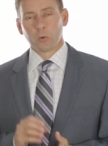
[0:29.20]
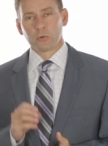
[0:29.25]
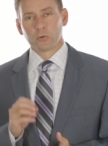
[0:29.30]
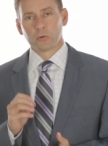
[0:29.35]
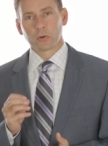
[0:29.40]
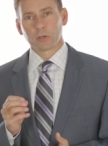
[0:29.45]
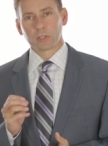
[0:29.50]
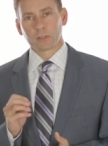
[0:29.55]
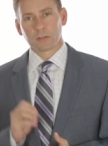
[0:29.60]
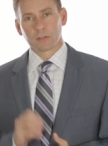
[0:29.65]

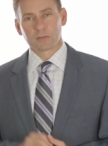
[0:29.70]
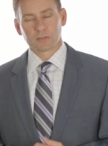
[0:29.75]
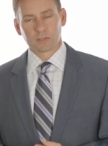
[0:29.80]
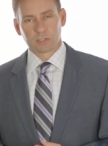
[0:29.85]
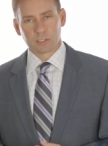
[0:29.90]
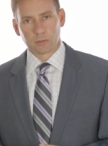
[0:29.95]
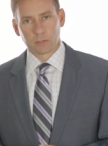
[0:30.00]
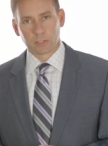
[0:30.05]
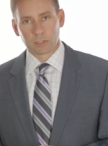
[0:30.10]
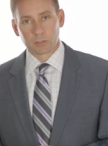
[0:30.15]
During this
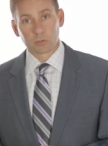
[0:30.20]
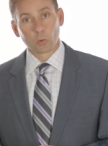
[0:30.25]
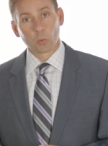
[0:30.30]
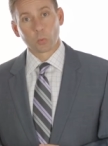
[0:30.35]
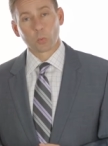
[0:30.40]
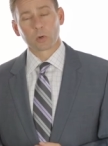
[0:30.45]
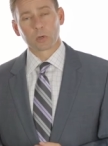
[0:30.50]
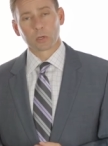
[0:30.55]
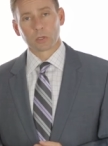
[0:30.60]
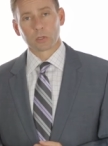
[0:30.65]
series,
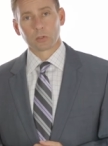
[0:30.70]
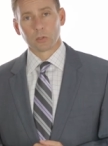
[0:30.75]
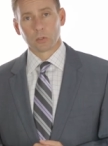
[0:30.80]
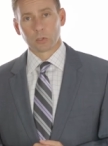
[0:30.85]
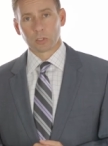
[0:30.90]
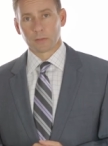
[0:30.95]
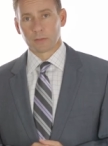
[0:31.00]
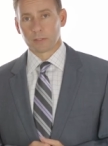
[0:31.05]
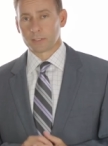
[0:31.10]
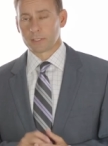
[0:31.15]
we're going to
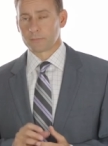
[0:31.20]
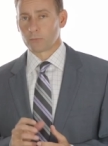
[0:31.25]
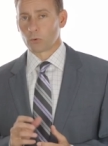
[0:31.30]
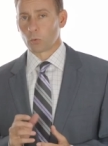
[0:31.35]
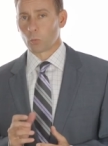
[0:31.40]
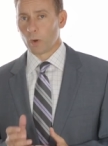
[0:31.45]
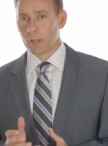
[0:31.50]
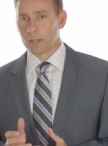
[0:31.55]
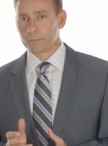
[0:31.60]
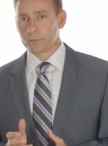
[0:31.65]
look at the
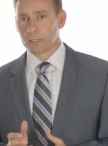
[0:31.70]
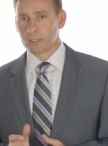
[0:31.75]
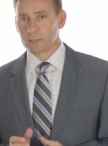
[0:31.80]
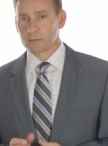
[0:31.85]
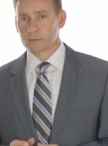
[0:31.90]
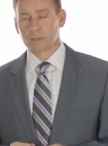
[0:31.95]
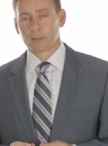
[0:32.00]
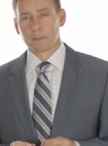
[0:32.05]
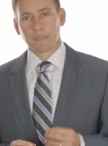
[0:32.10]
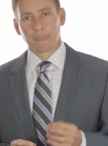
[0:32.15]
different
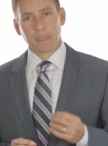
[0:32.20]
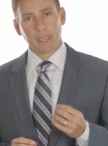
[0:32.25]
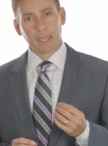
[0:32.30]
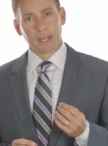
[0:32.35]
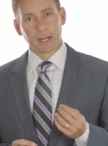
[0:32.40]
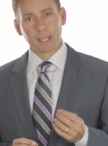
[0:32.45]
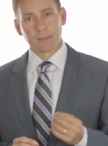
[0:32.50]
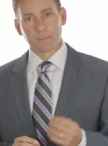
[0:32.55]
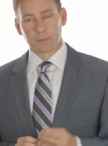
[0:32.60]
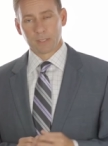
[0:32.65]
wavelengths
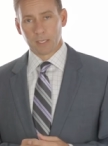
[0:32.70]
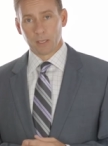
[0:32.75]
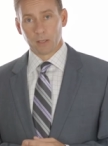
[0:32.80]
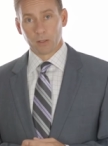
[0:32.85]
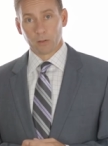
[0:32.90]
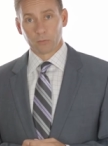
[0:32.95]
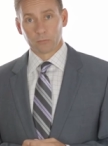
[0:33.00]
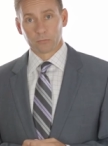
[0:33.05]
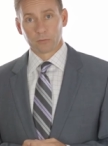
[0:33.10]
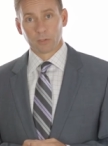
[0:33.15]
and
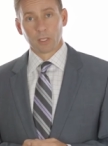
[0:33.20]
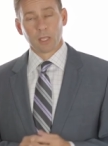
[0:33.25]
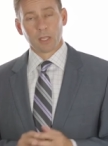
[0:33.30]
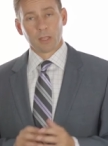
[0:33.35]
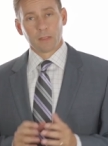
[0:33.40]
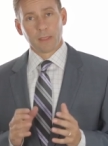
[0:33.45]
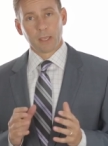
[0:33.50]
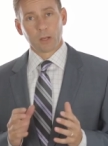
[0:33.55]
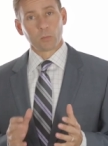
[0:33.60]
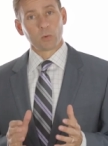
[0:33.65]
IPLs
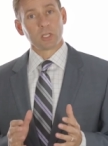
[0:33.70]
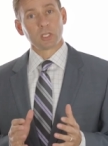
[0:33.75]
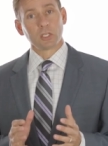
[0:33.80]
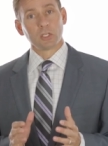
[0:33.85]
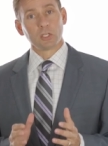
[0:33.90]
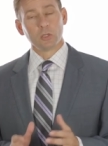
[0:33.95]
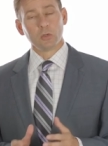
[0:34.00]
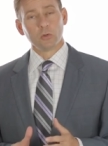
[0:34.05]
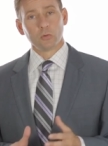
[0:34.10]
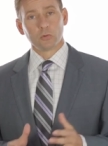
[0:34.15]
that we can
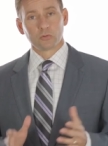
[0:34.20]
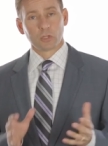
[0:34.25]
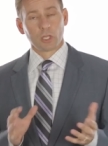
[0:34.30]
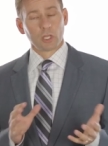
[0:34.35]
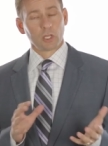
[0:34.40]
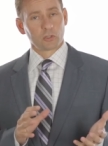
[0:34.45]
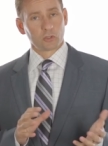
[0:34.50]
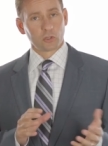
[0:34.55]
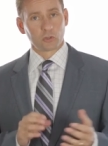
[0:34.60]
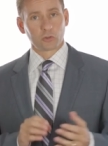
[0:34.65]
use
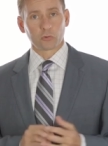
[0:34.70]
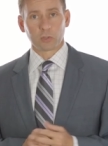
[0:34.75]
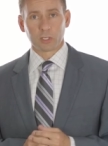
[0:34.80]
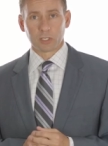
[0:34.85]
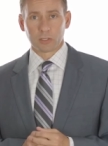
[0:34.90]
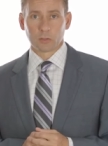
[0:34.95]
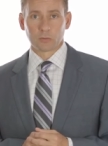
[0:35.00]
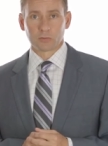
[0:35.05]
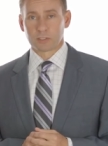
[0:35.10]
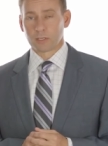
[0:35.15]
to
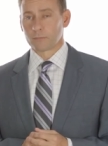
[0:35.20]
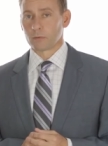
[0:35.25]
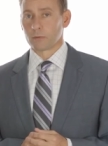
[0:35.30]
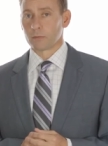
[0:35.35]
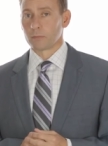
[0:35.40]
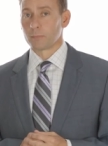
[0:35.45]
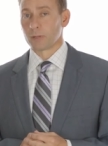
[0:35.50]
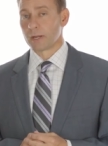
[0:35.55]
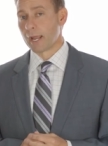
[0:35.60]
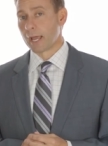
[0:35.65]
treat those
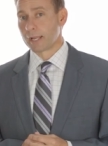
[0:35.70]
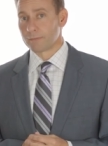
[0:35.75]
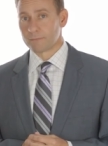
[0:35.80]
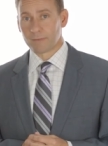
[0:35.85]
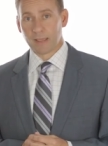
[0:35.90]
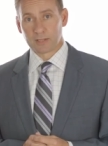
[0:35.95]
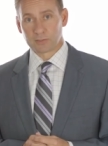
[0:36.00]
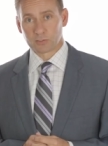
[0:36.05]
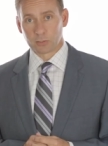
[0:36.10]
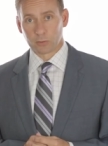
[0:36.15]
different benign
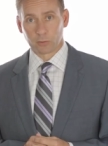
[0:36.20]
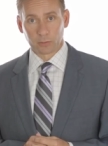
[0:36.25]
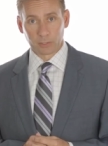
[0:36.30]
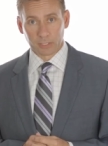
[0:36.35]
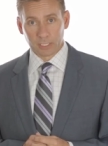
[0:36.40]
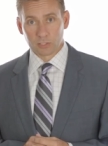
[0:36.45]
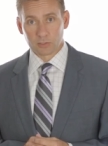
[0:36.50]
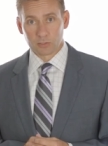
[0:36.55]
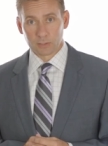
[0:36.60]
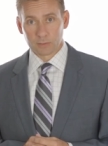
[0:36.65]
vascular
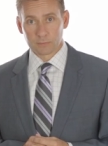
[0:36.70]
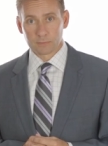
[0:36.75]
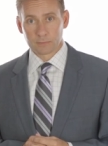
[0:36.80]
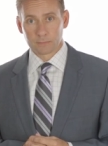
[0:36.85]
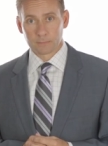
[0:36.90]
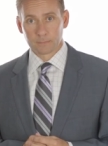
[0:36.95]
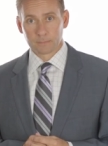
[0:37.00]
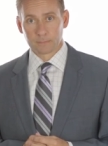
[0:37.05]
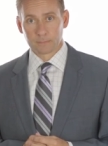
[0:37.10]
lesions.